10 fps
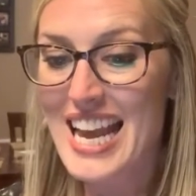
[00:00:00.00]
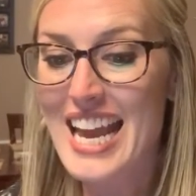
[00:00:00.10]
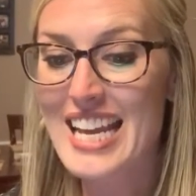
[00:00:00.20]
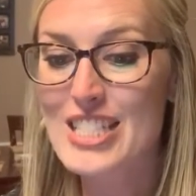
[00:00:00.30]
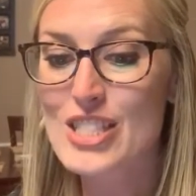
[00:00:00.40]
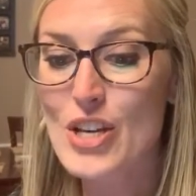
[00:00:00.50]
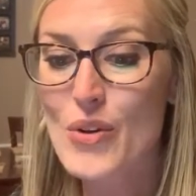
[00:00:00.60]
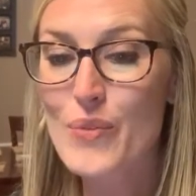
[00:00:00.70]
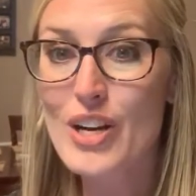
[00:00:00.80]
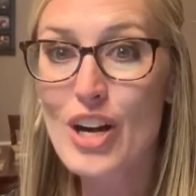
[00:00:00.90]
And so
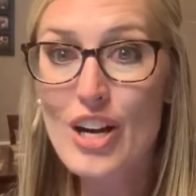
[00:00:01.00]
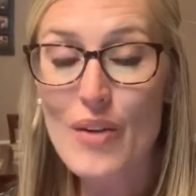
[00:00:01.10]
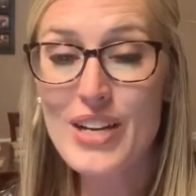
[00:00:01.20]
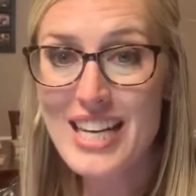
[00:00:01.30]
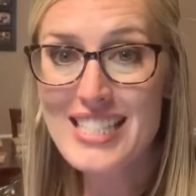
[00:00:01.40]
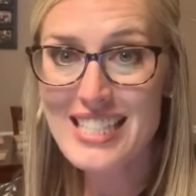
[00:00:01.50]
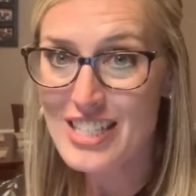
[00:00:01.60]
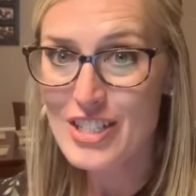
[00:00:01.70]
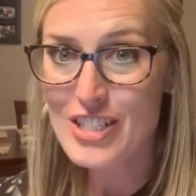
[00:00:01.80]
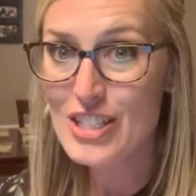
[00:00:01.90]
when us
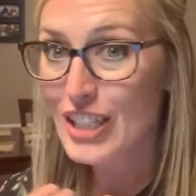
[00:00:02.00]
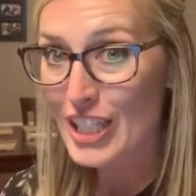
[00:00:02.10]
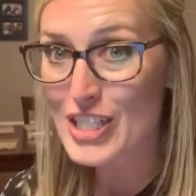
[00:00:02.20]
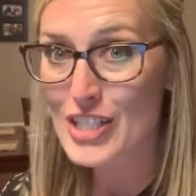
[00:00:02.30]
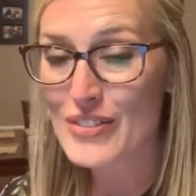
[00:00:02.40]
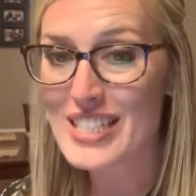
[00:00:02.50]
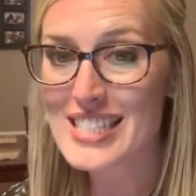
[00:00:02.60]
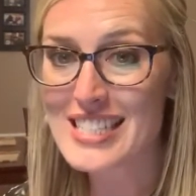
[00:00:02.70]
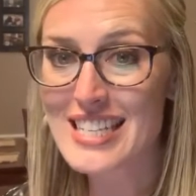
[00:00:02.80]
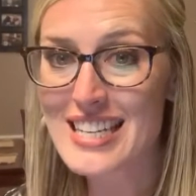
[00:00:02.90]
teachers look at you and
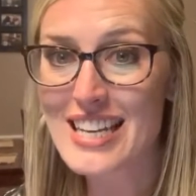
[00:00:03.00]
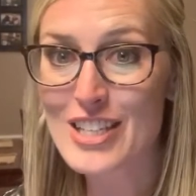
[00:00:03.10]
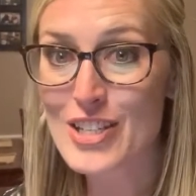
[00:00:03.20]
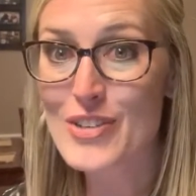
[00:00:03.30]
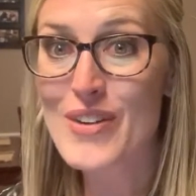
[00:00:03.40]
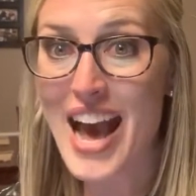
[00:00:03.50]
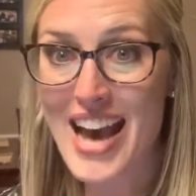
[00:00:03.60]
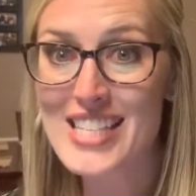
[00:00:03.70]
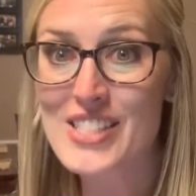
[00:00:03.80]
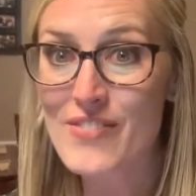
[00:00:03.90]
see you
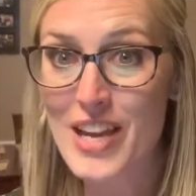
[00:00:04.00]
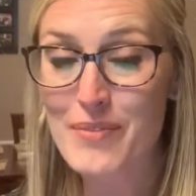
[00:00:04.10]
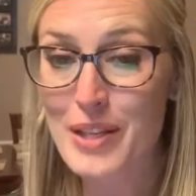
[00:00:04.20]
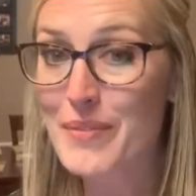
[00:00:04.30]
as family,